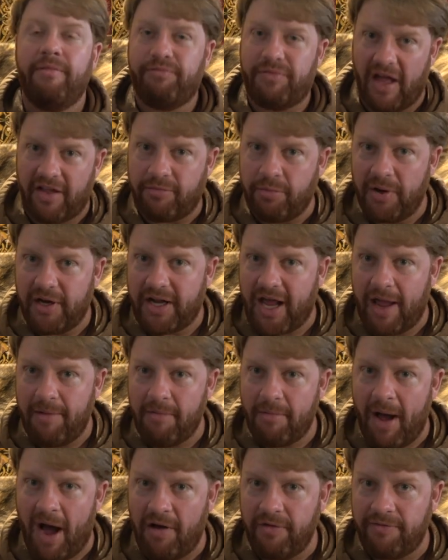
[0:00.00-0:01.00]
That's what it came
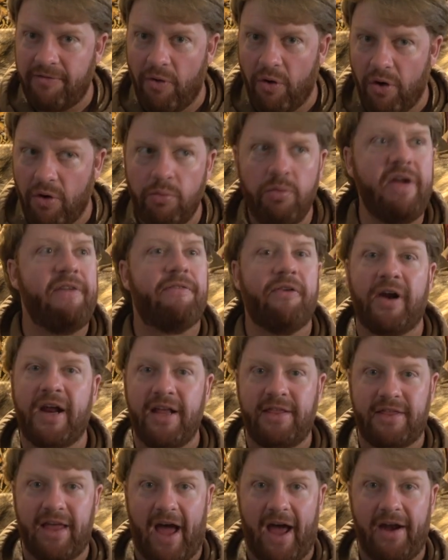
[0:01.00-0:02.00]
about for. We
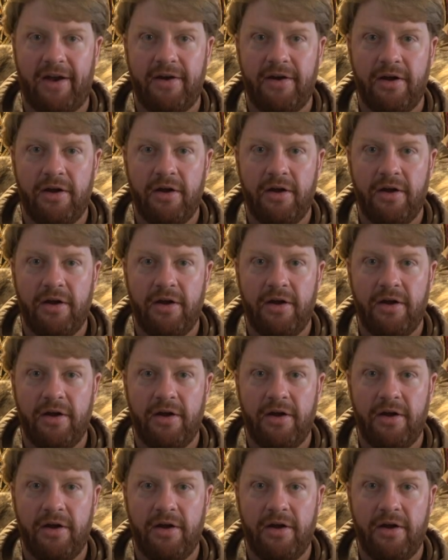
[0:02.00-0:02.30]
forget that.